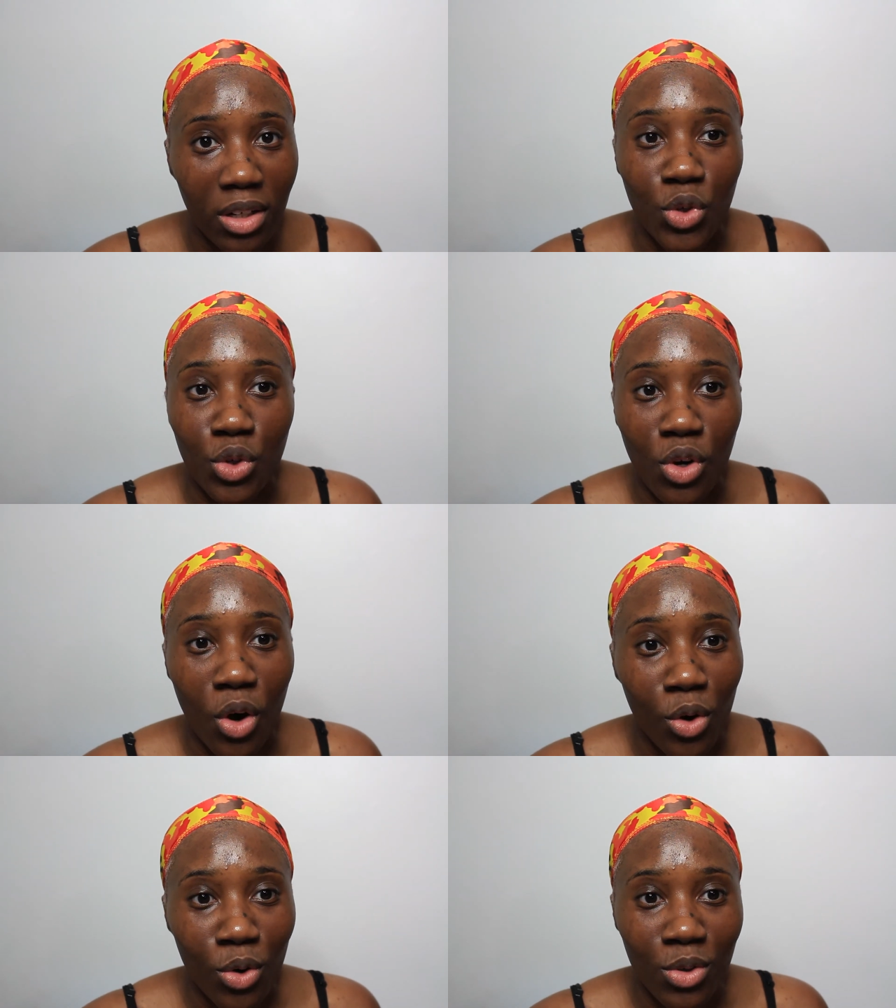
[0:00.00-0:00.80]
New
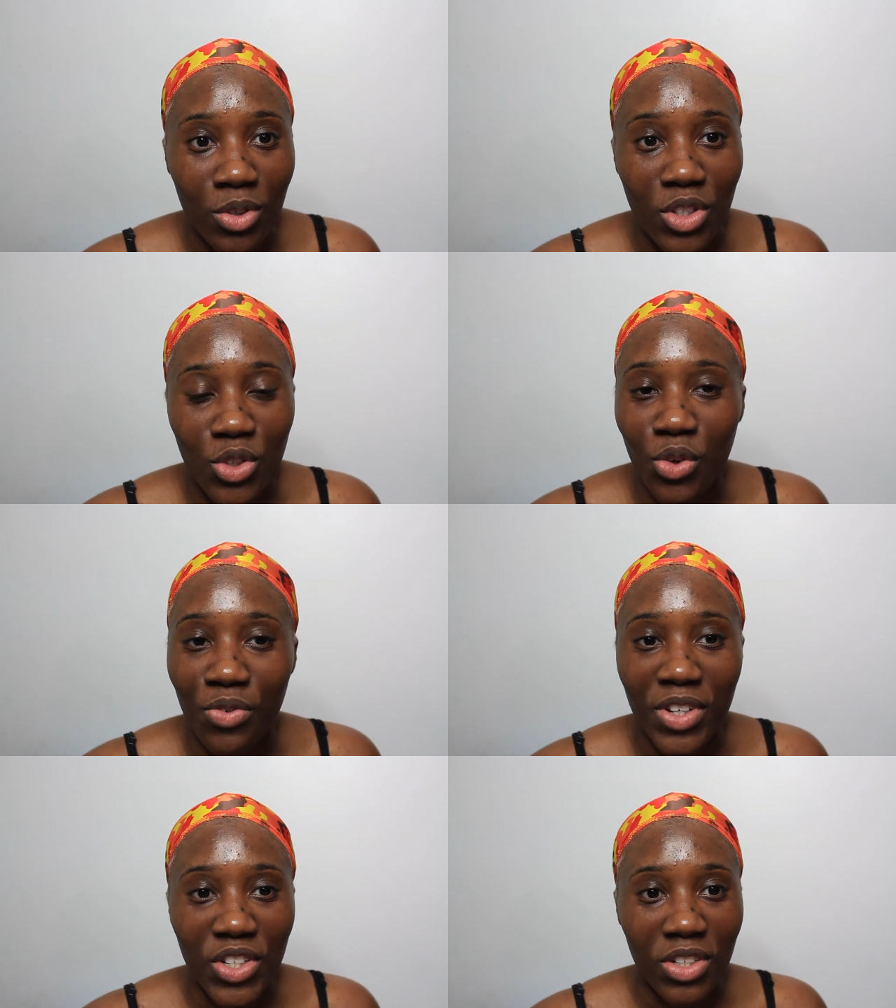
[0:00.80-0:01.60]
goals, new
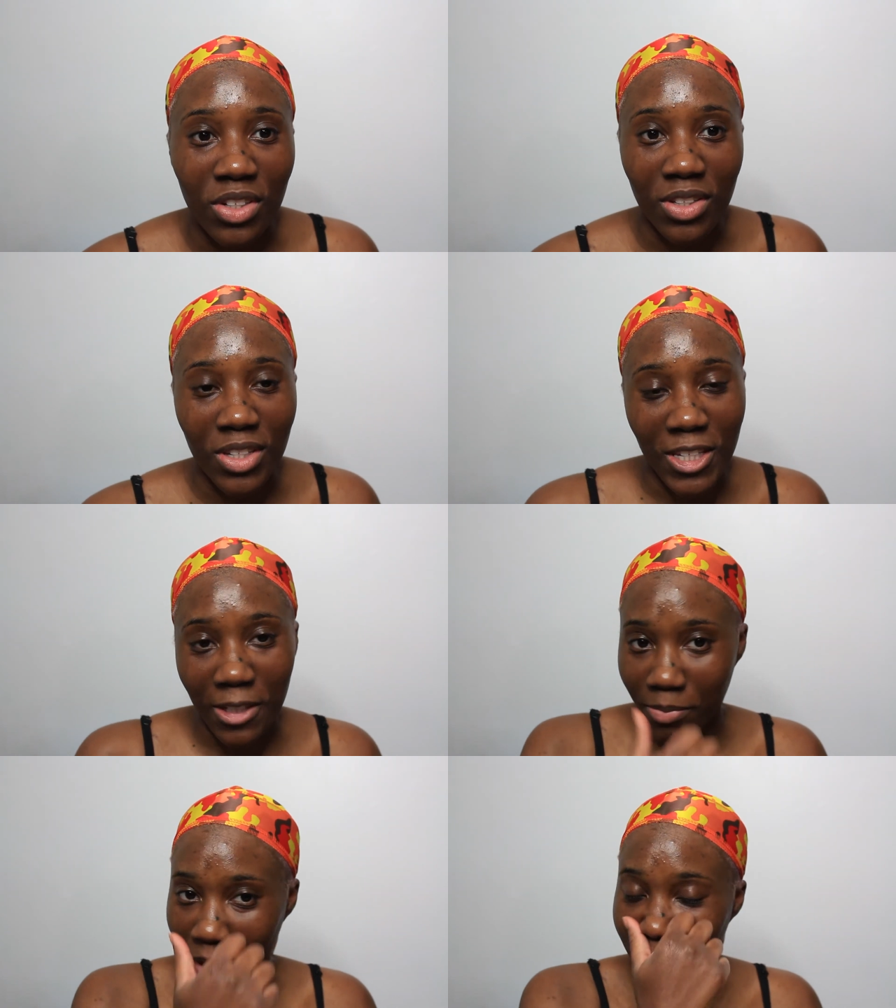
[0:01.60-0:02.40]
visions,
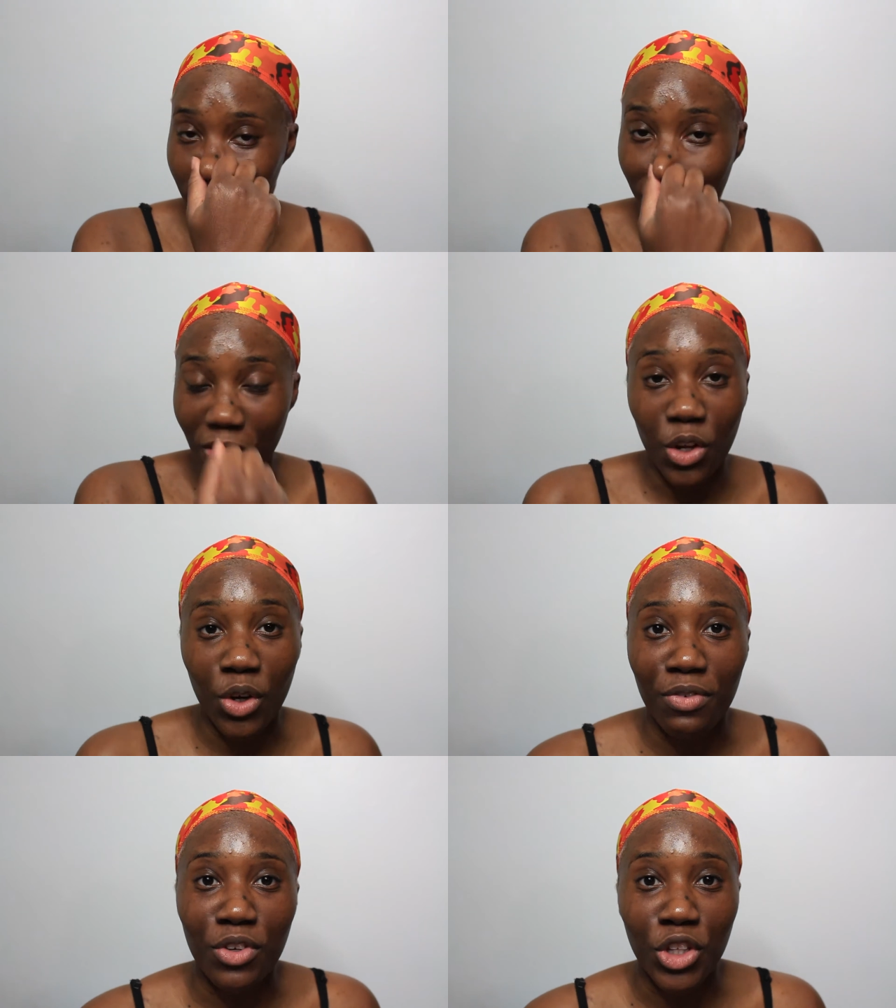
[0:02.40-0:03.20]
even if they're not
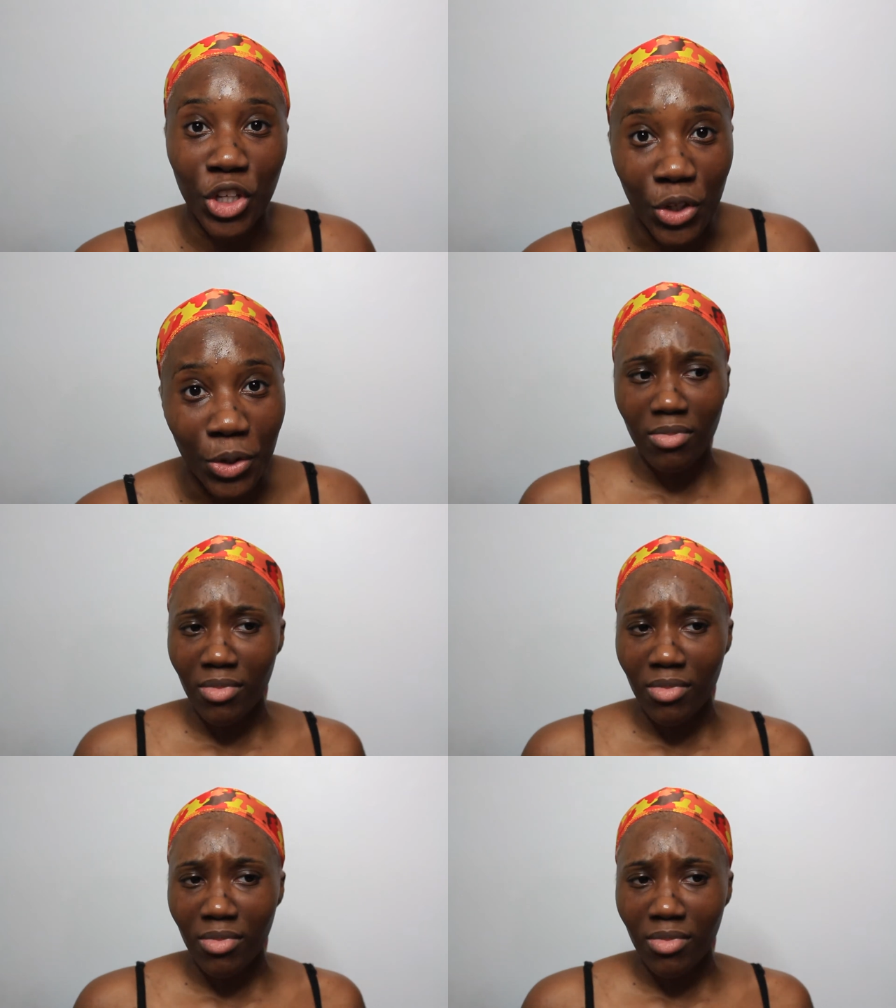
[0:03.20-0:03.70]
even new.